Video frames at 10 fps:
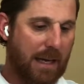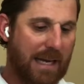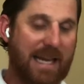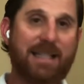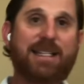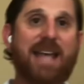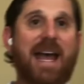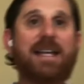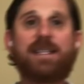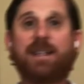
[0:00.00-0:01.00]

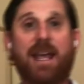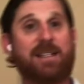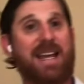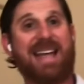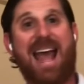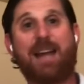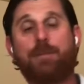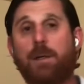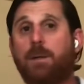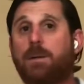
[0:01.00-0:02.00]
NSAIDs, things like
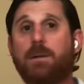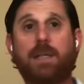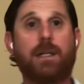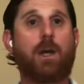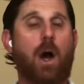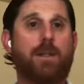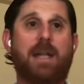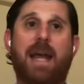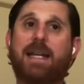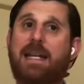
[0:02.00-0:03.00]
Advil can cause
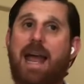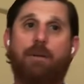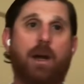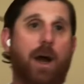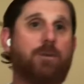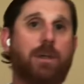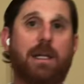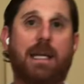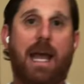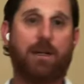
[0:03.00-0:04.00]
that. It can have a
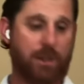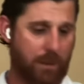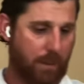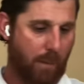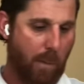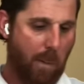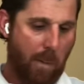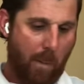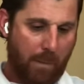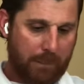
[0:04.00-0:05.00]
contraindication.
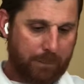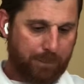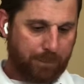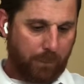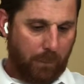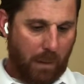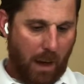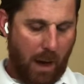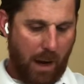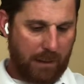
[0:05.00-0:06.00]

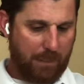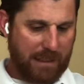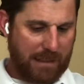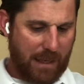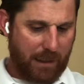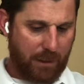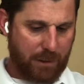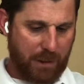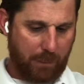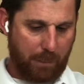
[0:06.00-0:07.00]
Let me get down here to
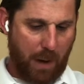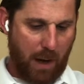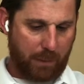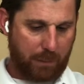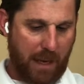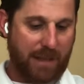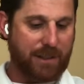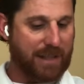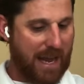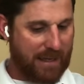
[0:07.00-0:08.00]
some of the bottom. And
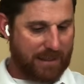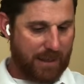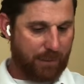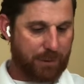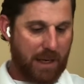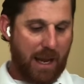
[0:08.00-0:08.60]
sedatives.